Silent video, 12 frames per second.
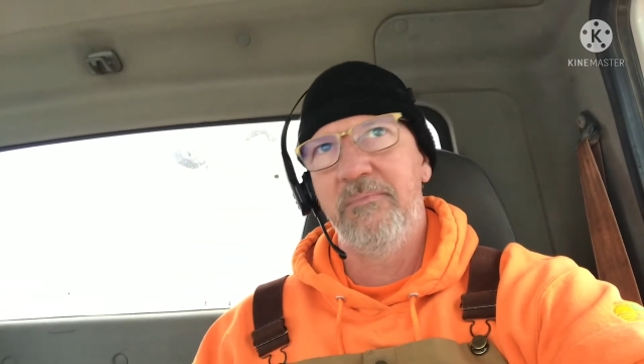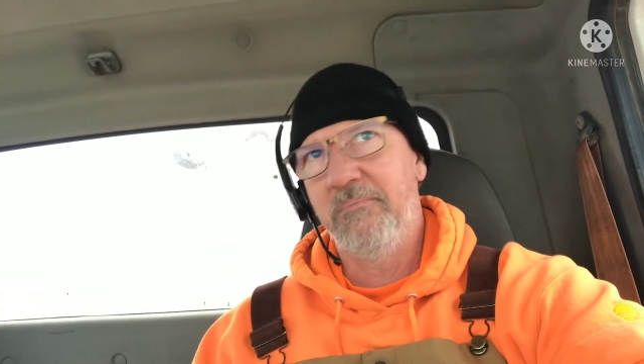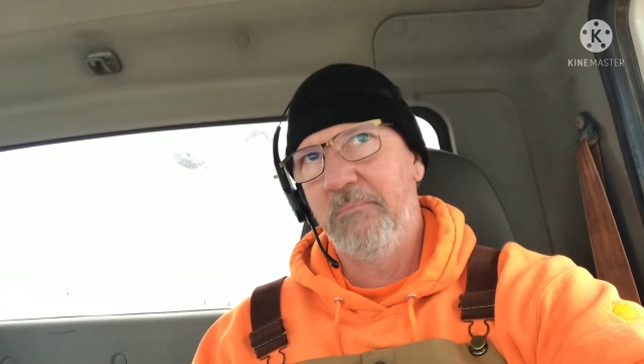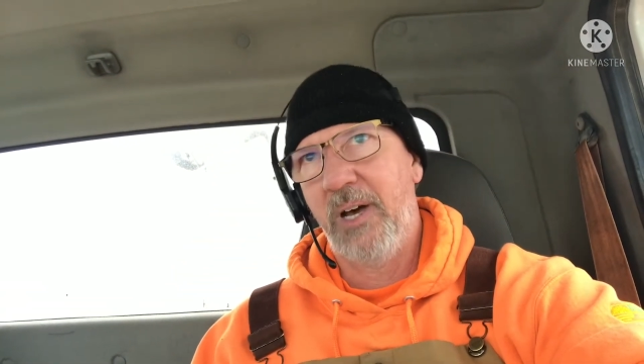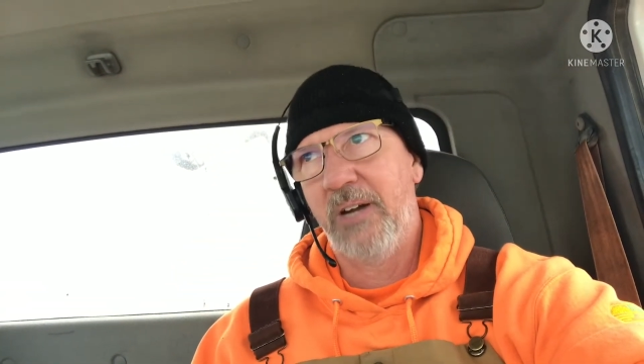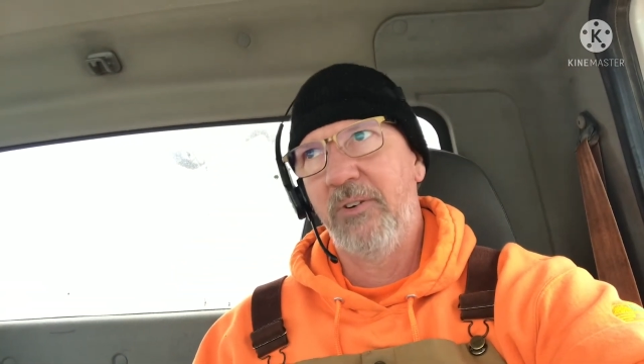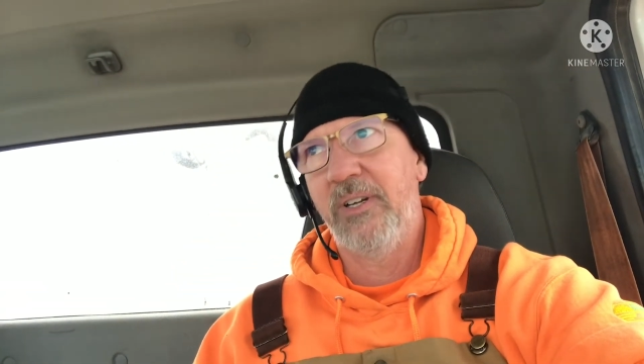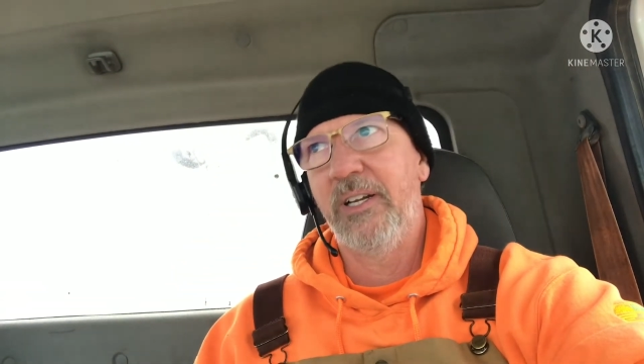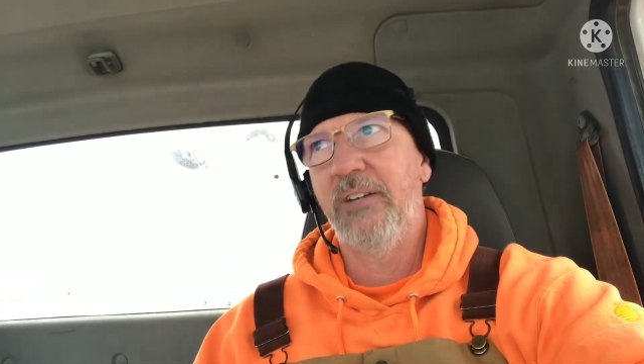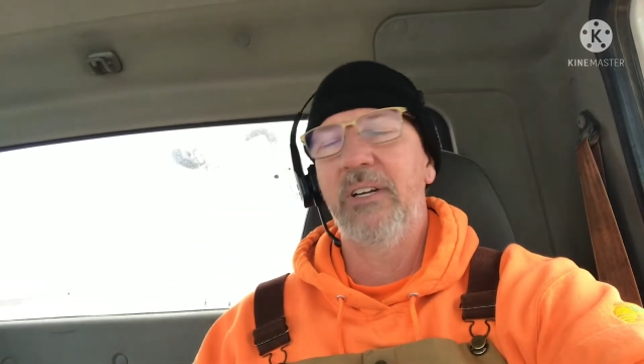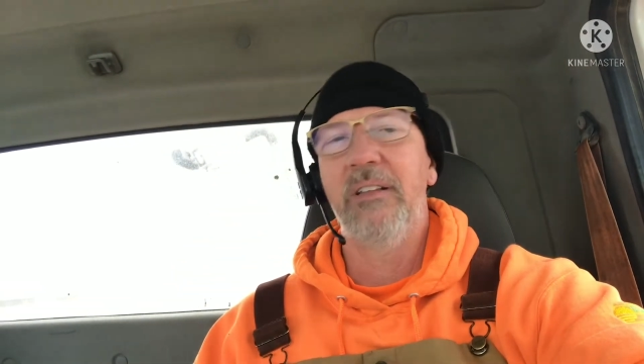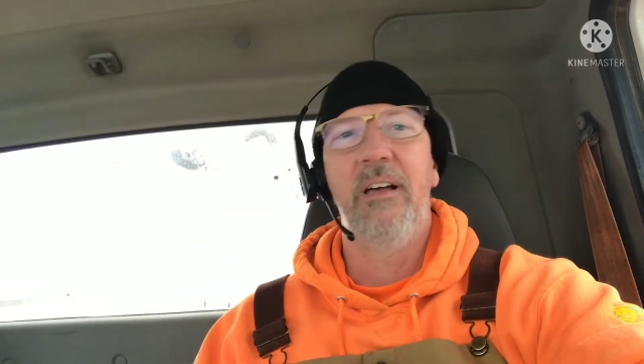moderate
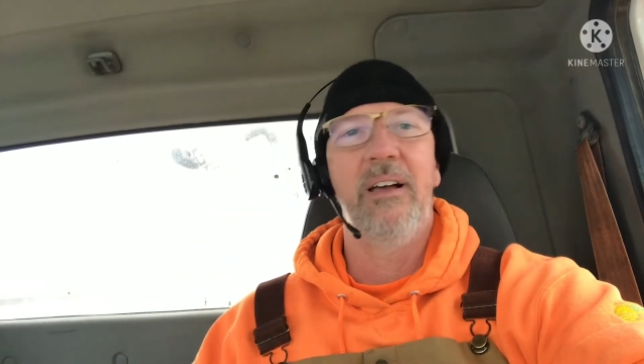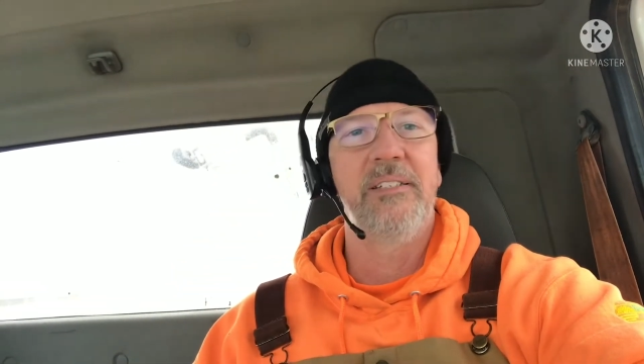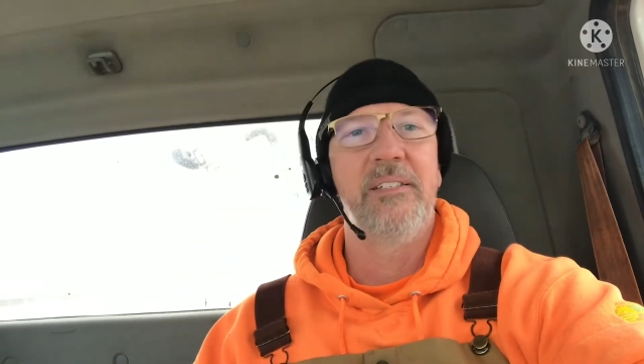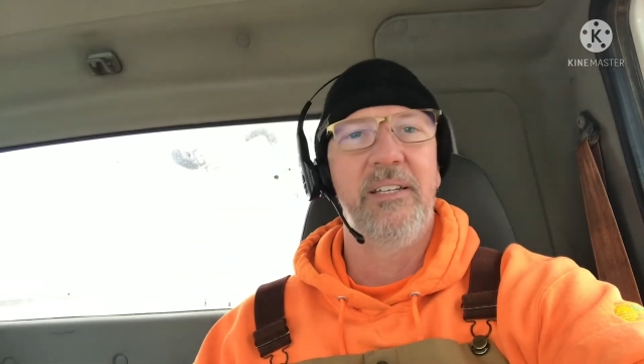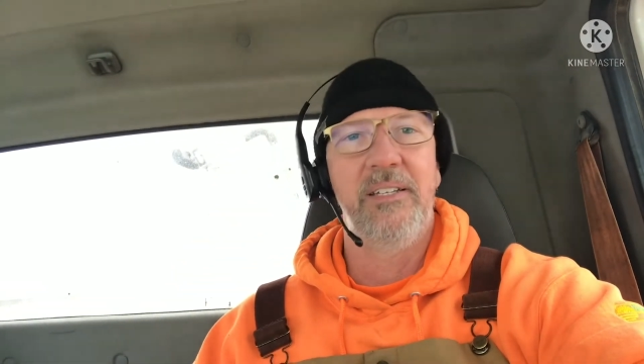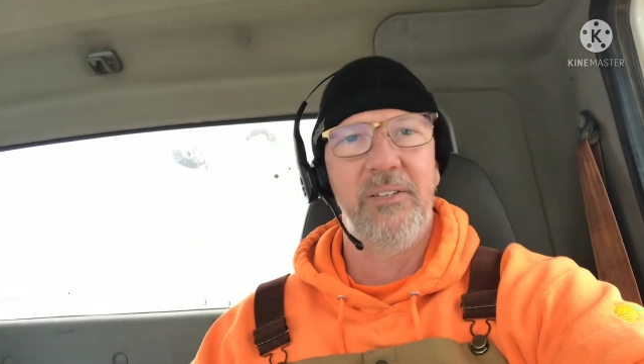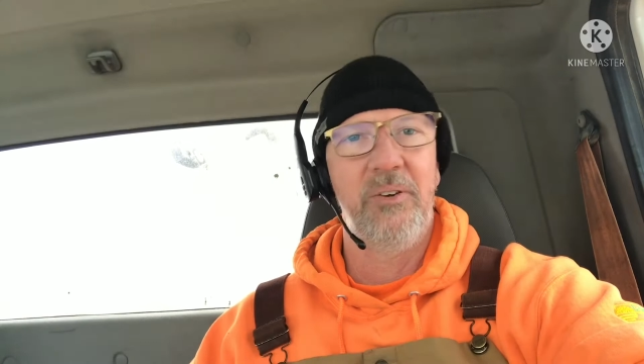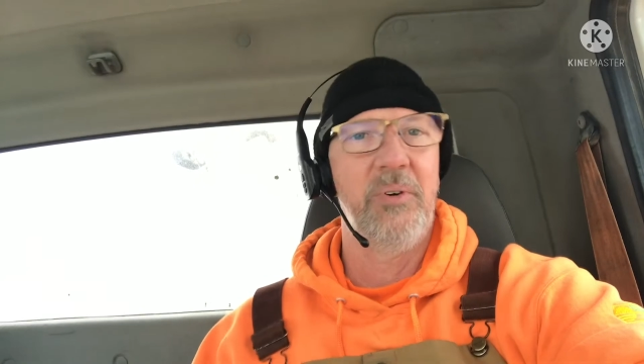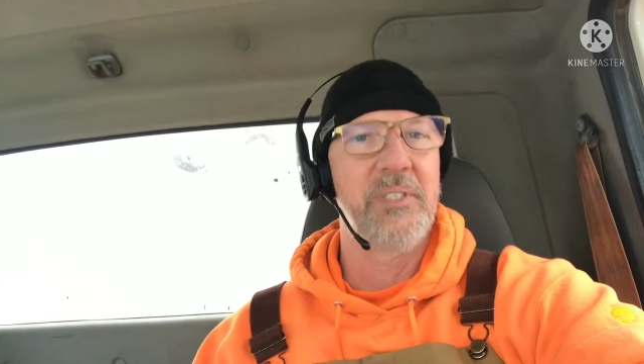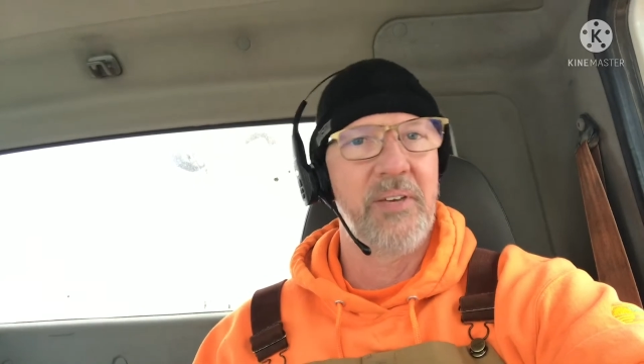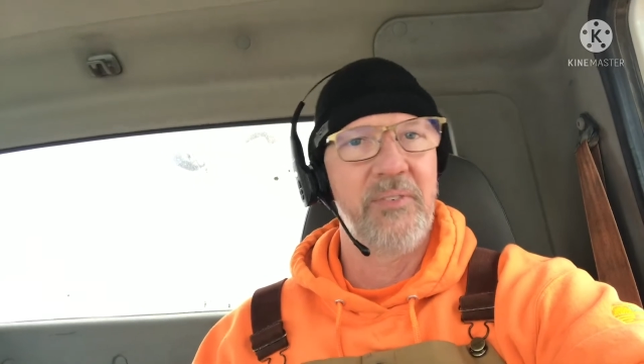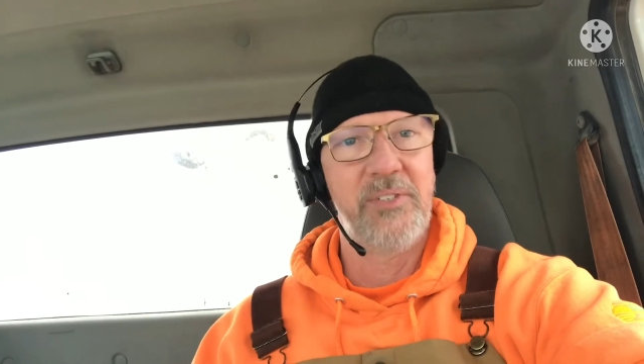hearing loss. I didn't
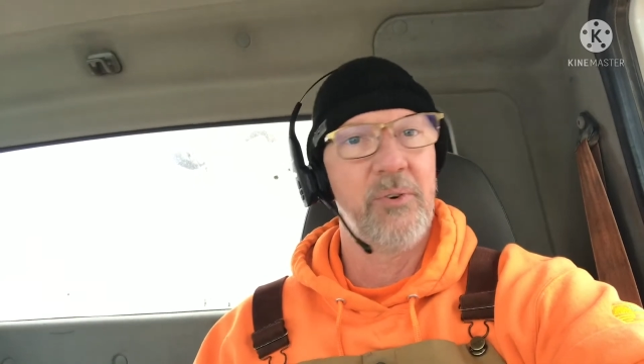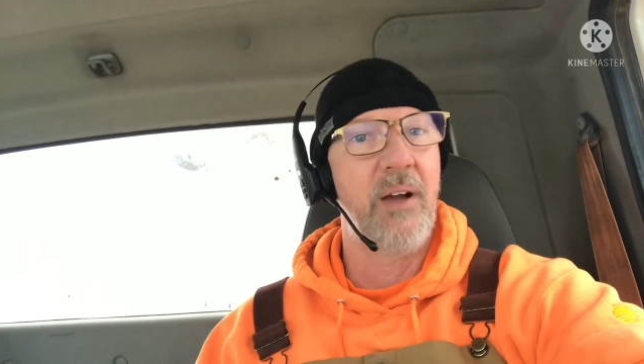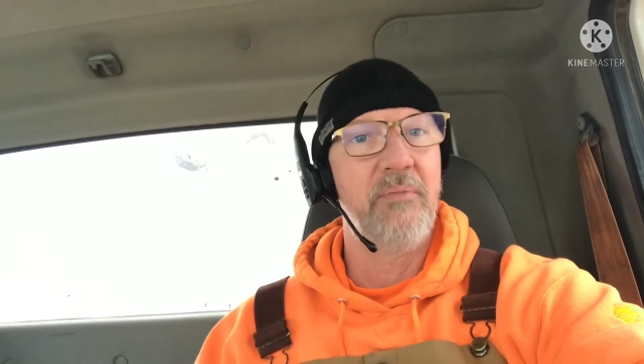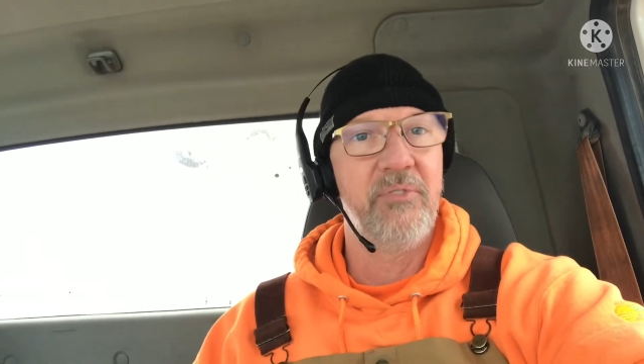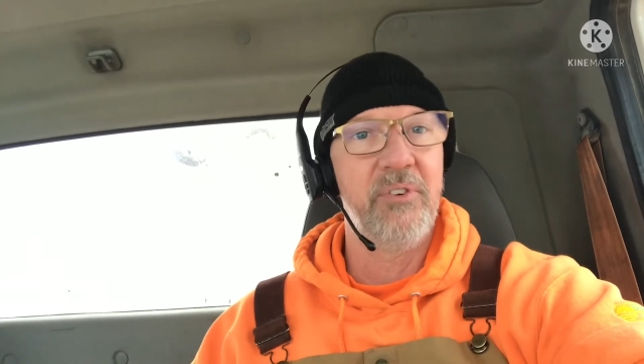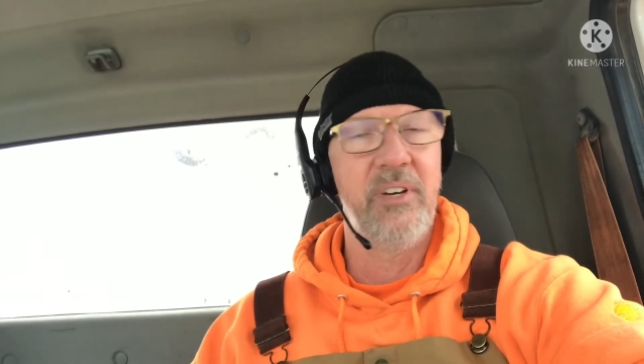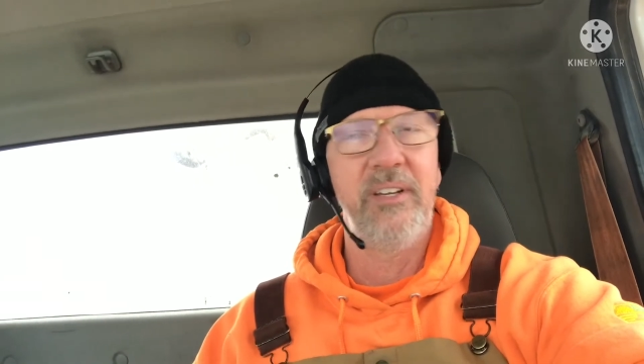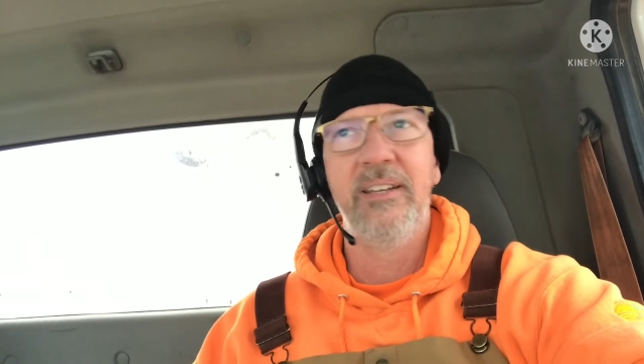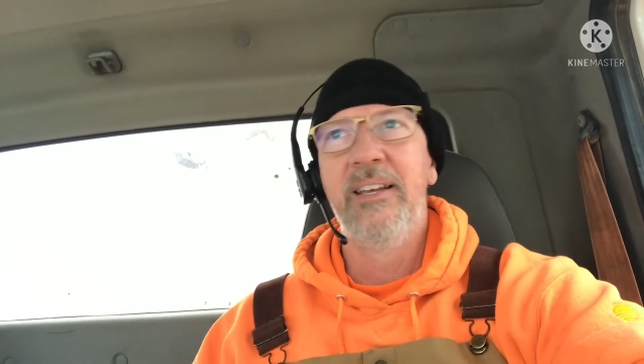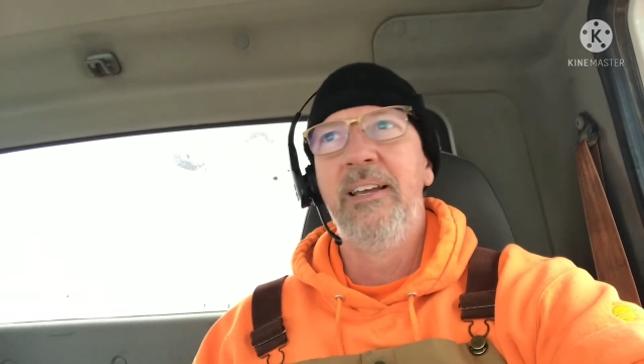always have a drop foot.